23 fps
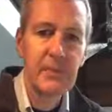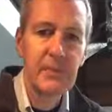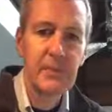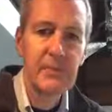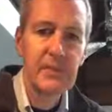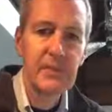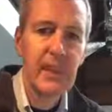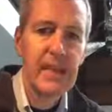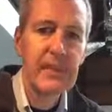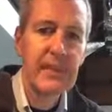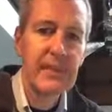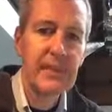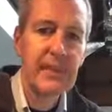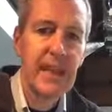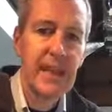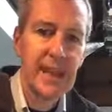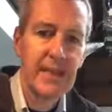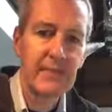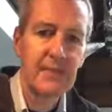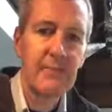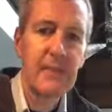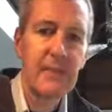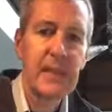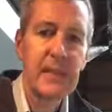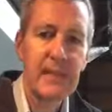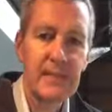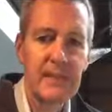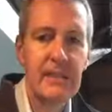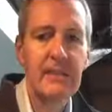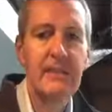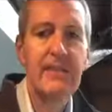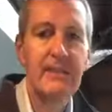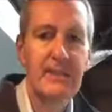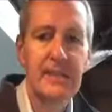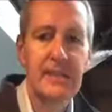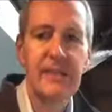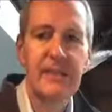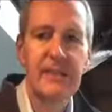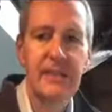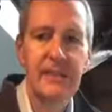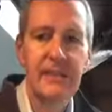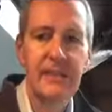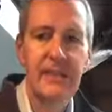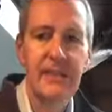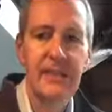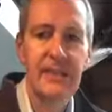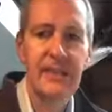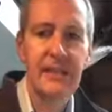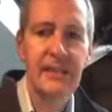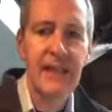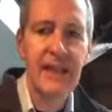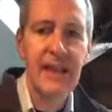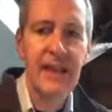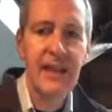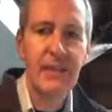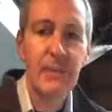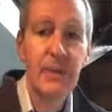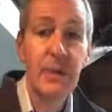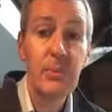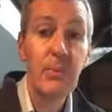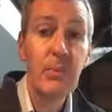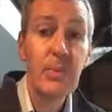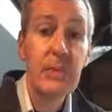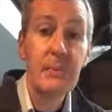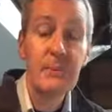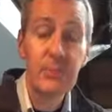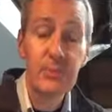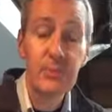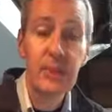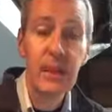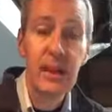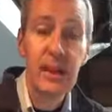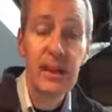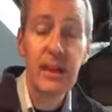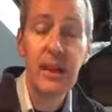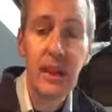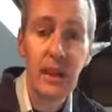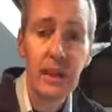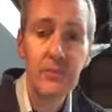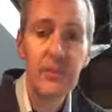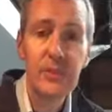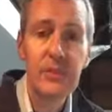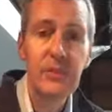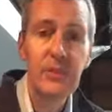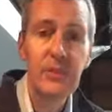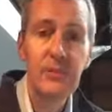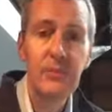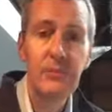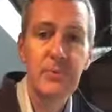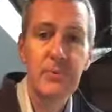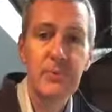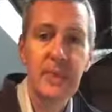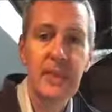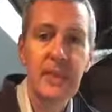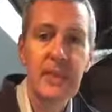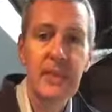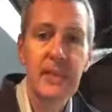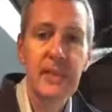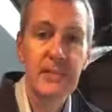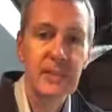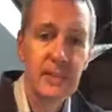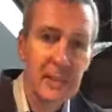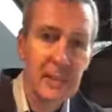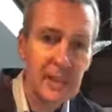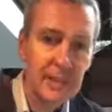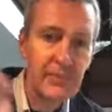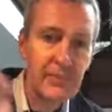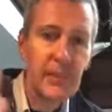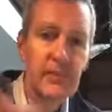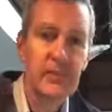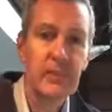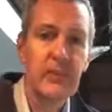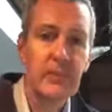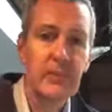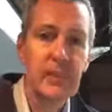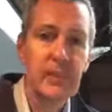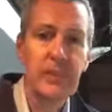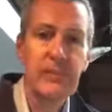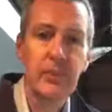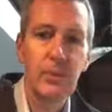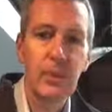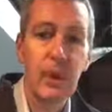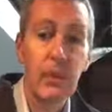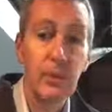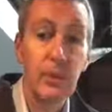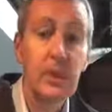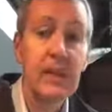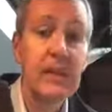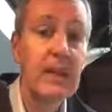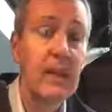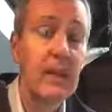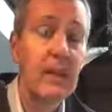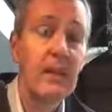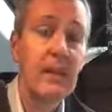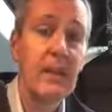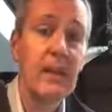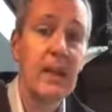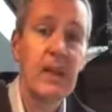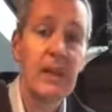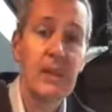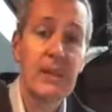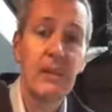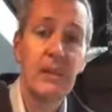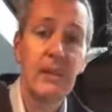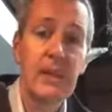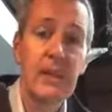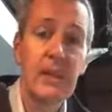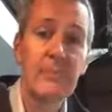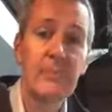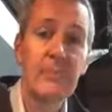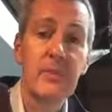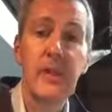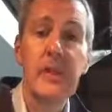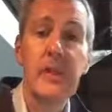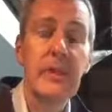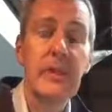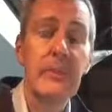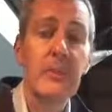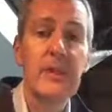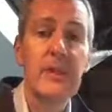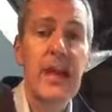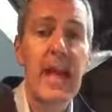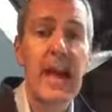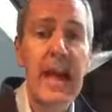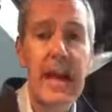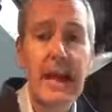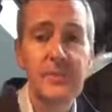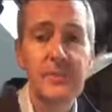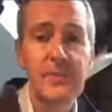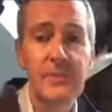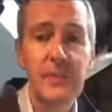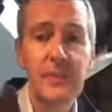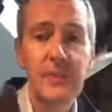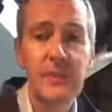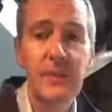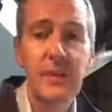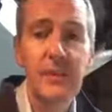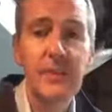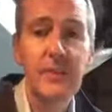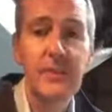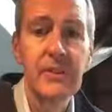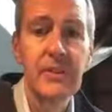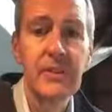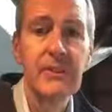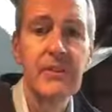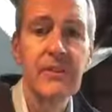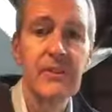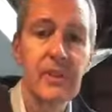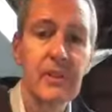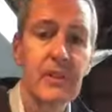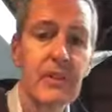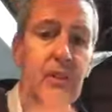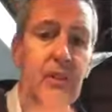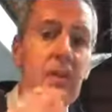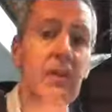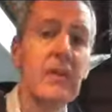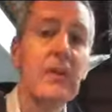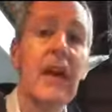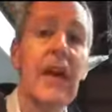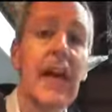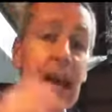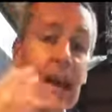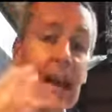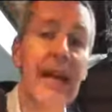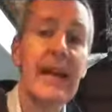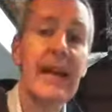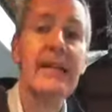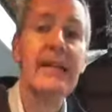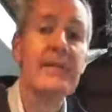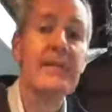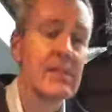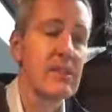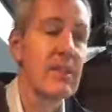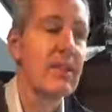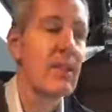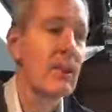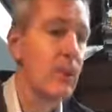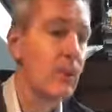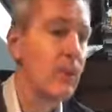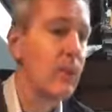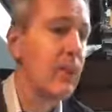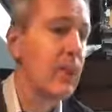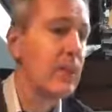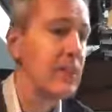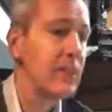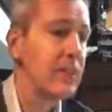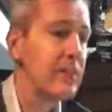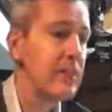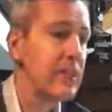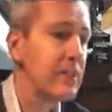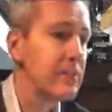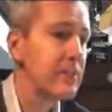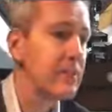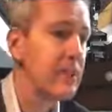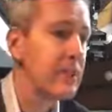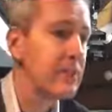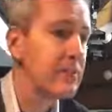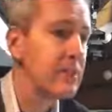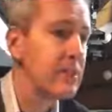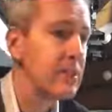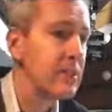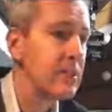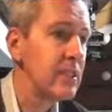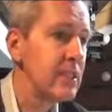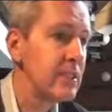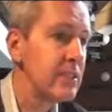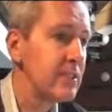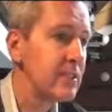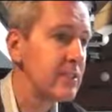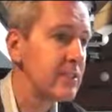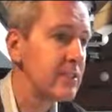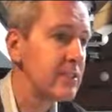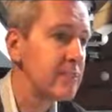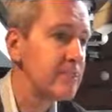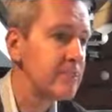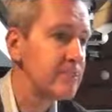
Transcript: Satan has been defeated. And when we pray, and I hope you do pray, deliver us from the evil one, we know that we can pray that with absolute confidence that God has won the victory through Jesus.